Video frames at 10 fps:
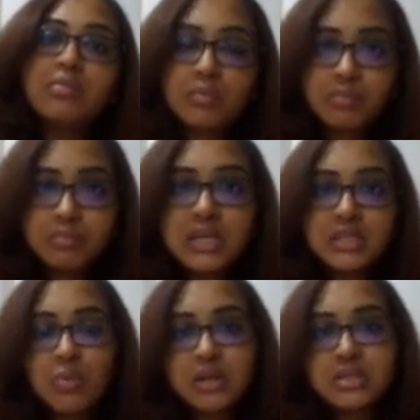meet
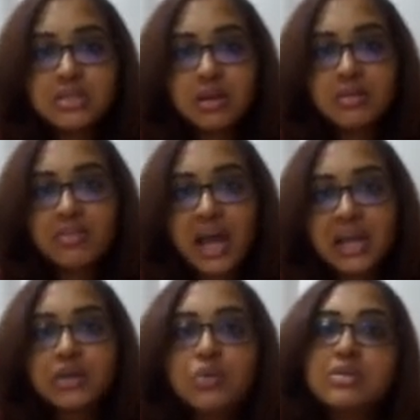once in a
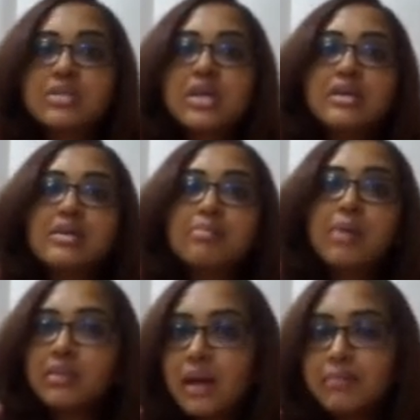while to discuss
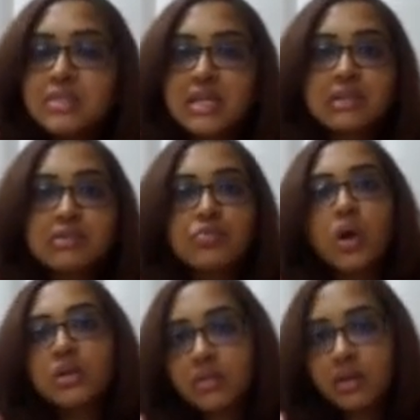among themselves
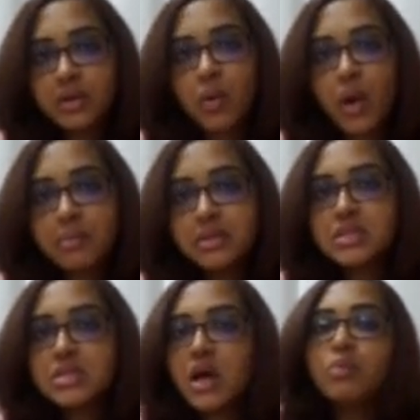what their
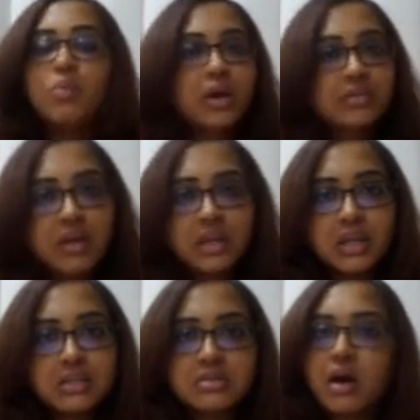requirements are, what their
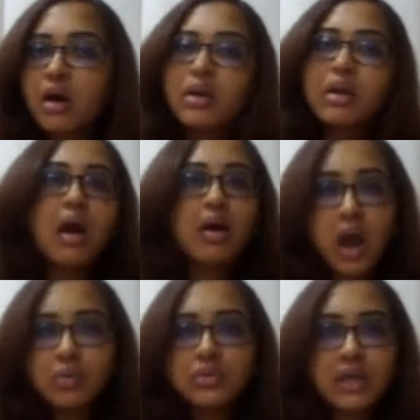needs are, and
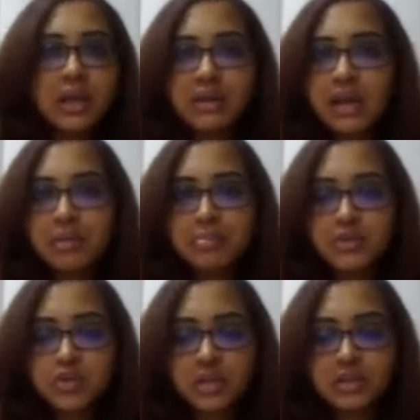how they can help
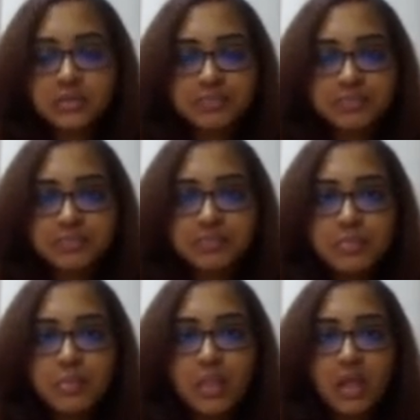each other.
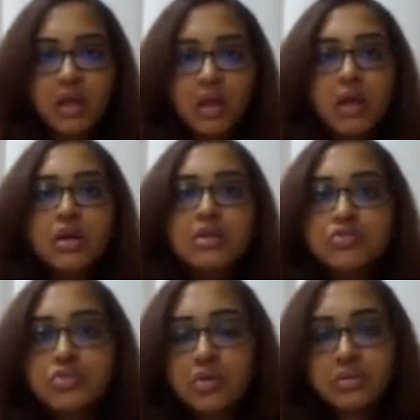
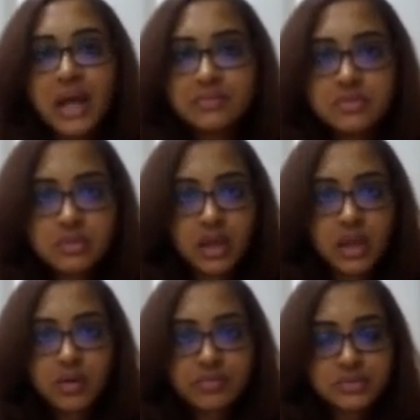So that is the
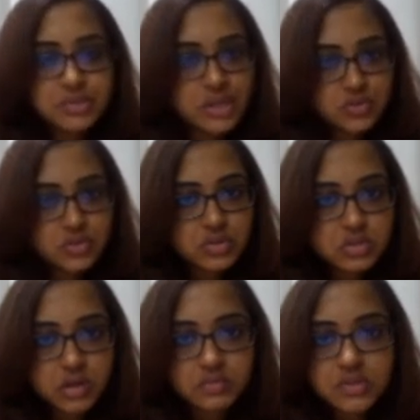end of extension
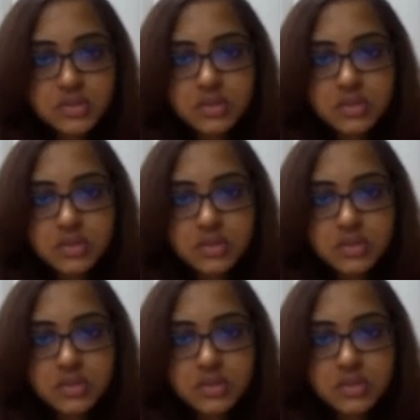services.